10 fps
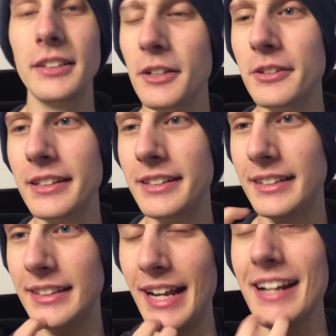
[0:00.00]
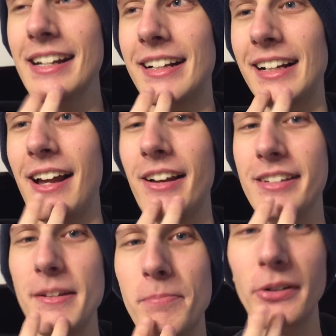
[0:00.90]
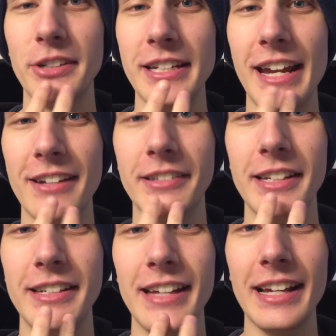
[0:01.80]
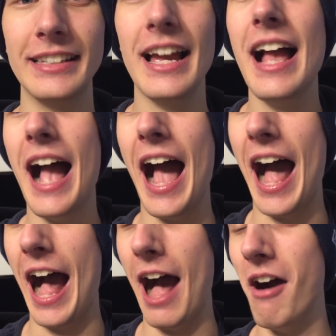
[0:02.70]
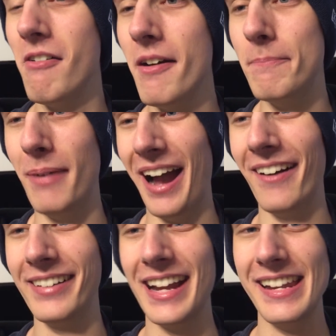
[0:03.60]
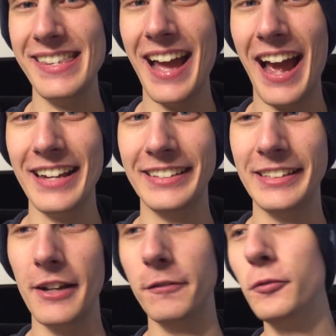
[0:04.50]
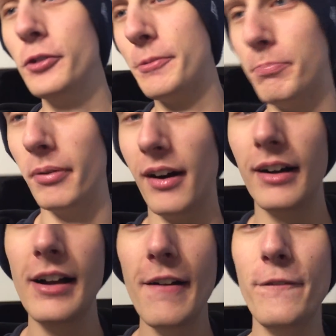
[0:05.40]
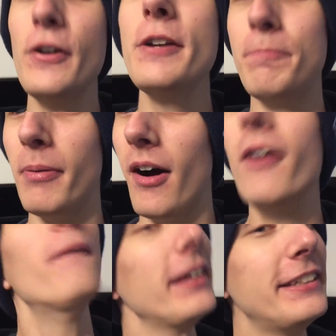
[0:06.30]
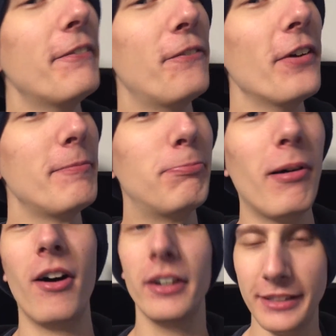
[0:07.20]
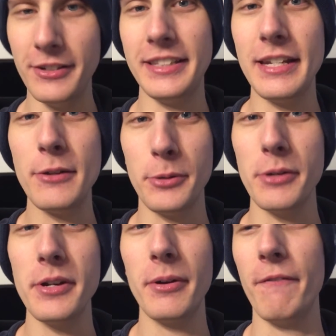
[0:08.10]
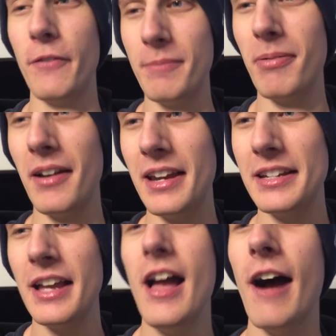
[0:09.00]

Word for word: So the Santa Claus impersonator suggests, how about a nice uh, football? Football? What's a football? football. The right thing you don't know what a football is?